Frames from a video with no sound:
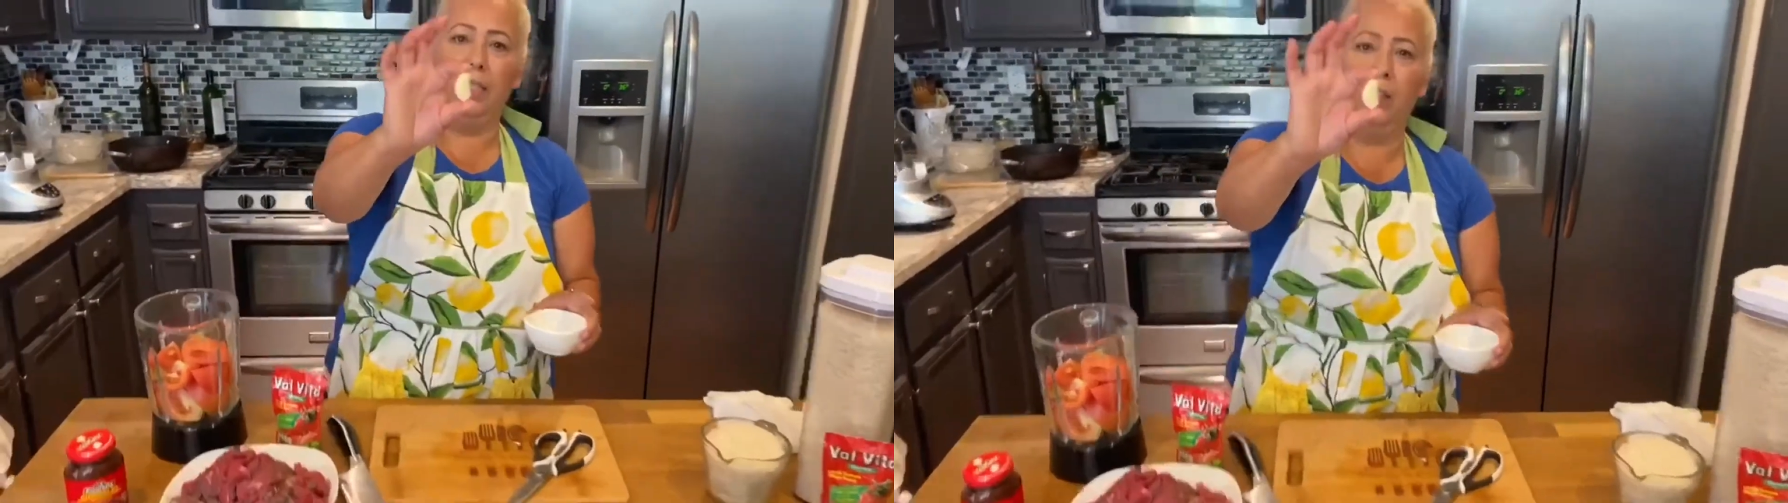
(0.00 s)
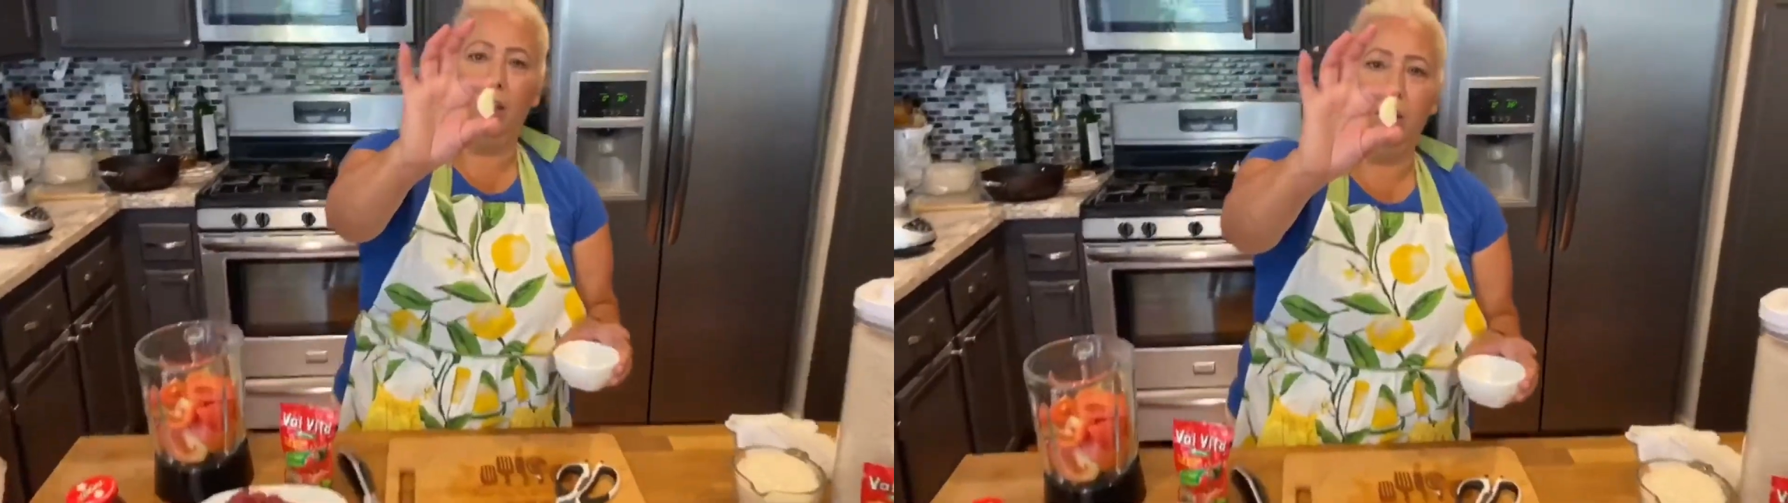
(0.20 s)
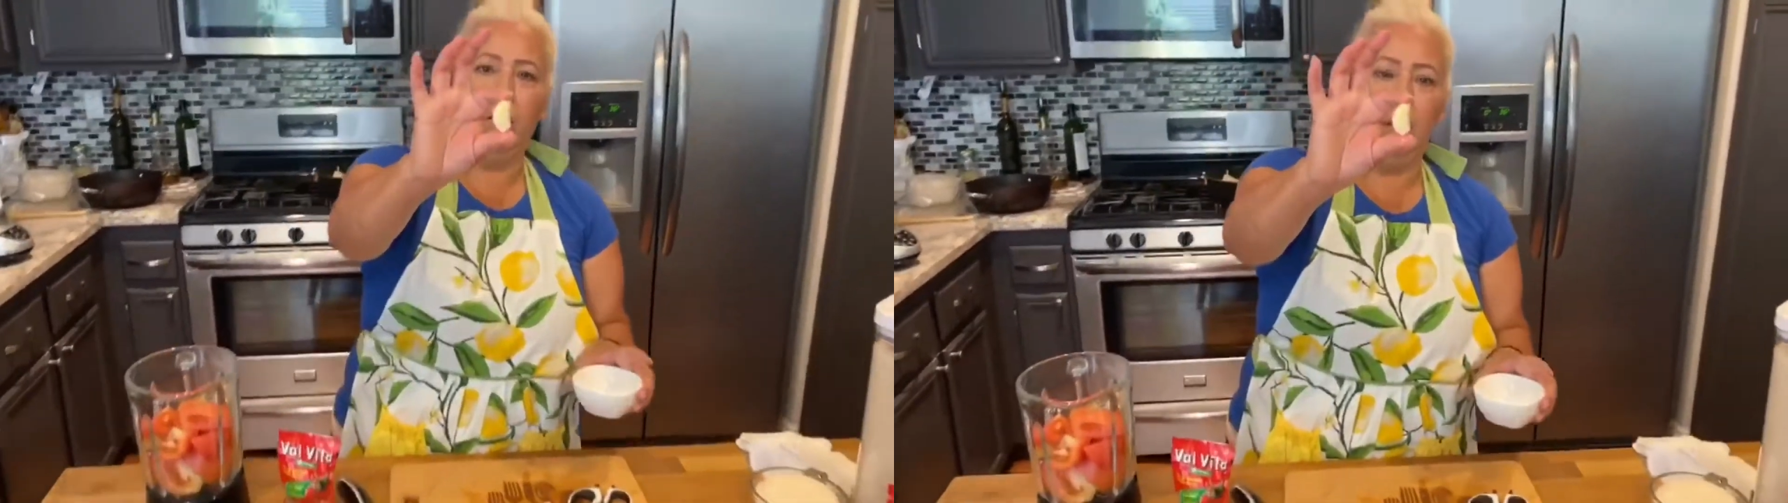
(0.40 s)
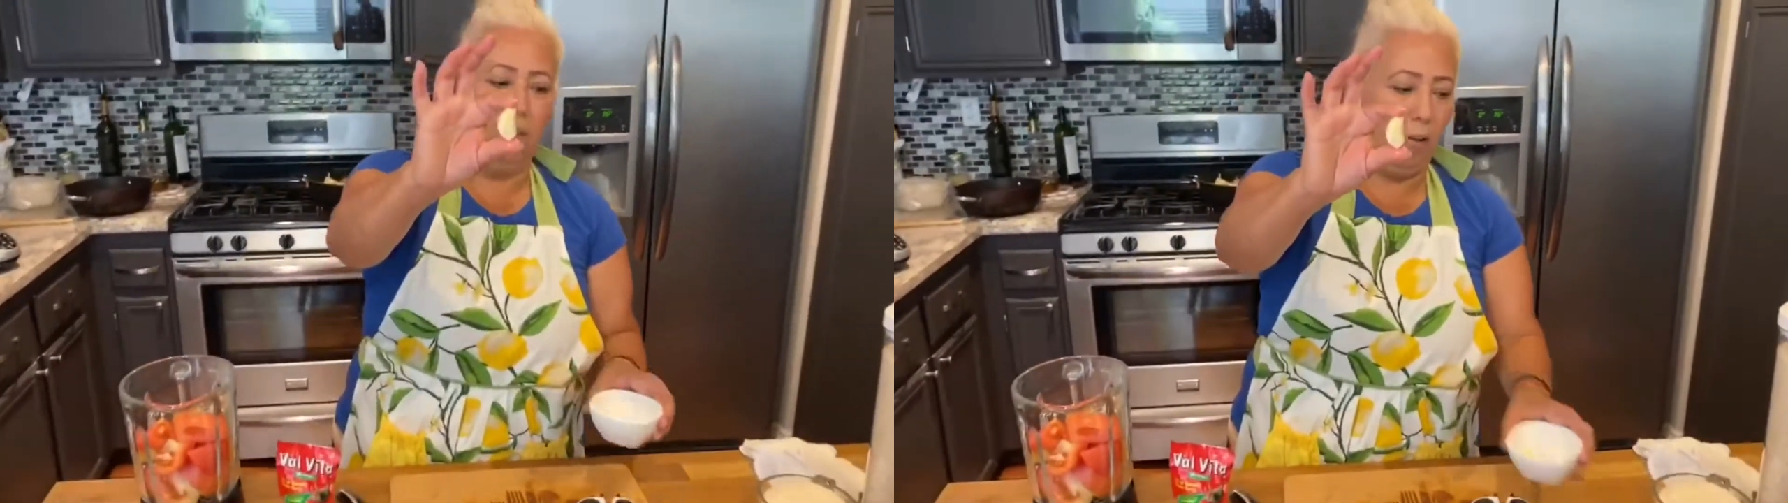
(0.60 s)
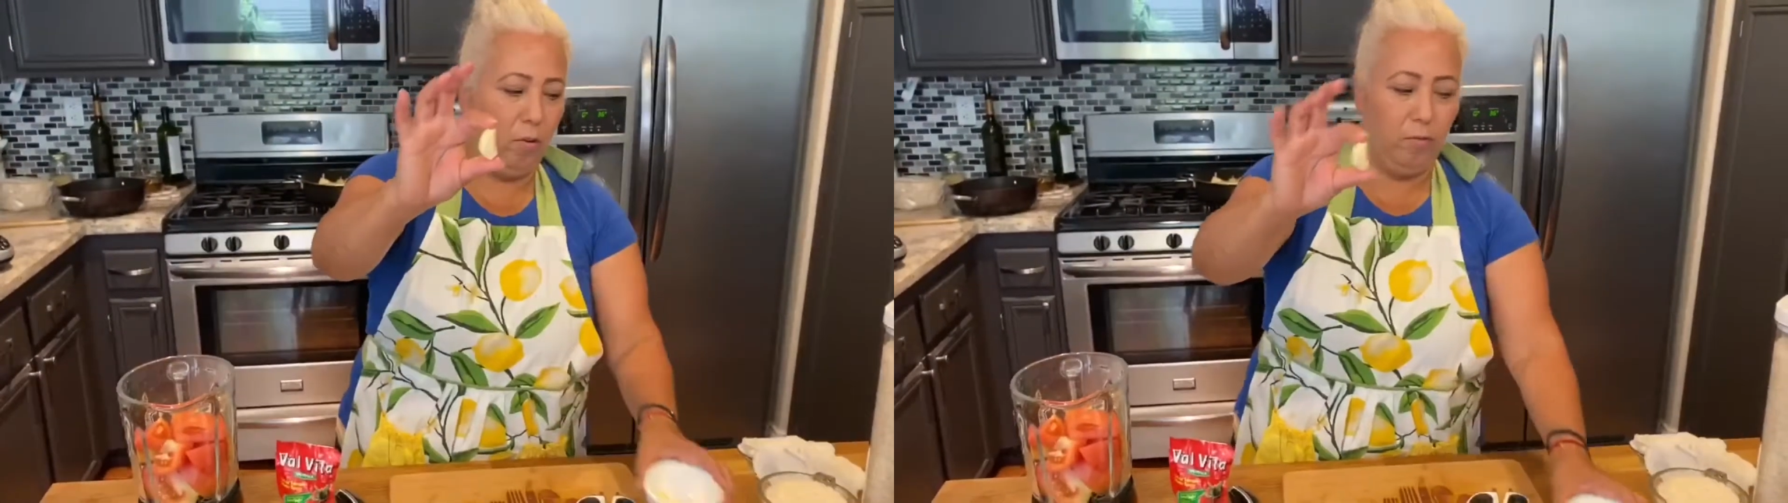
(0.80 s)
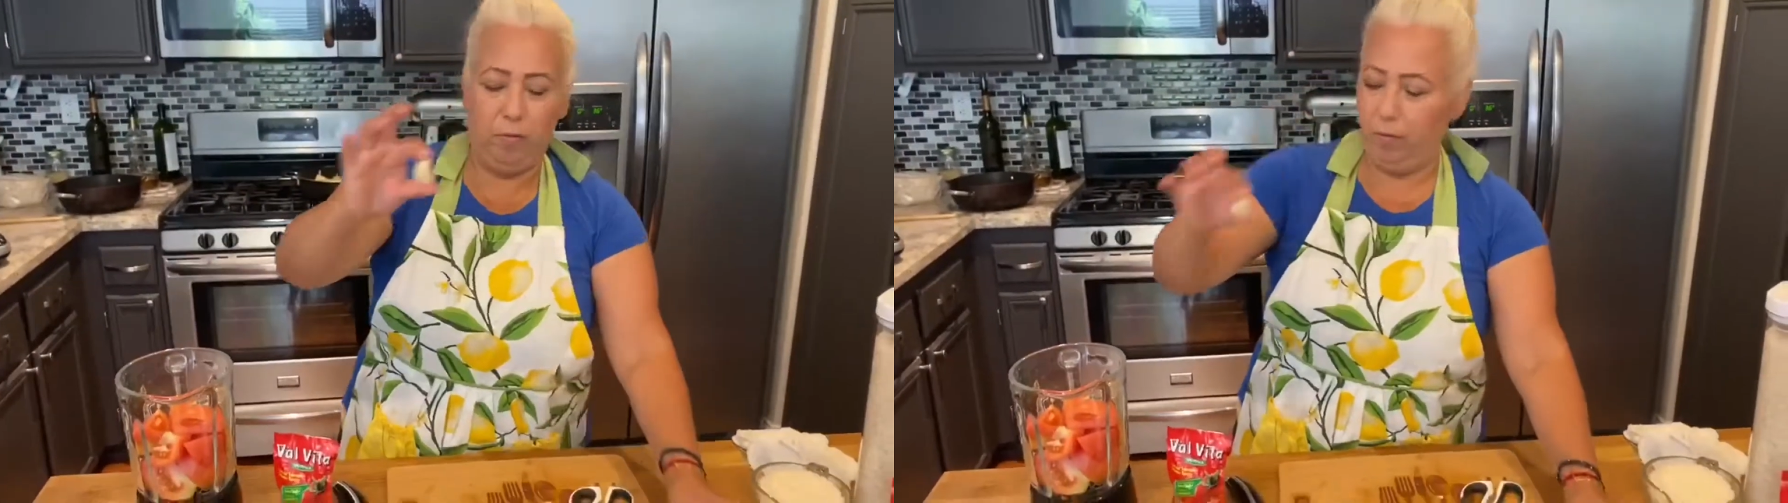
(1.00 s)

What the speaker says: garlic cloves.